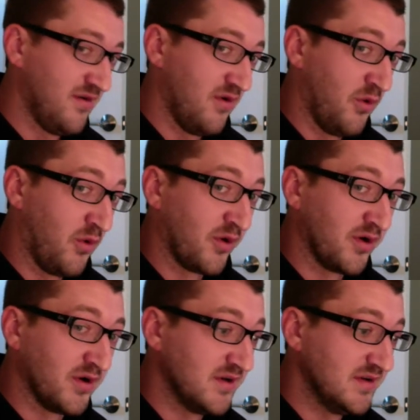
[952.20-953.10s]

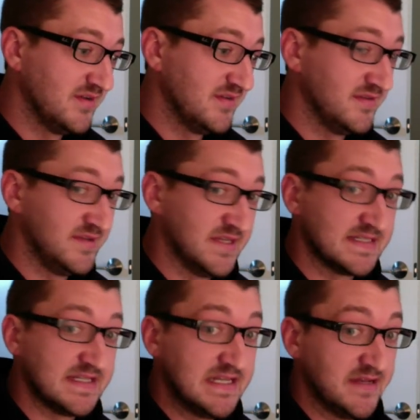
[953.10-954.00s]
or does
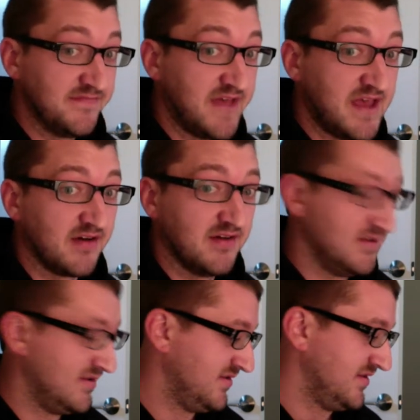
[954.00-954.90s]
it need to fail?
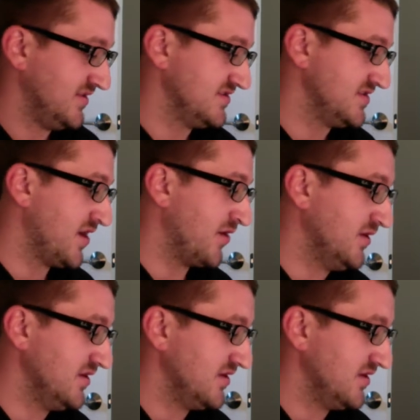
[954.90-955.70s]
So,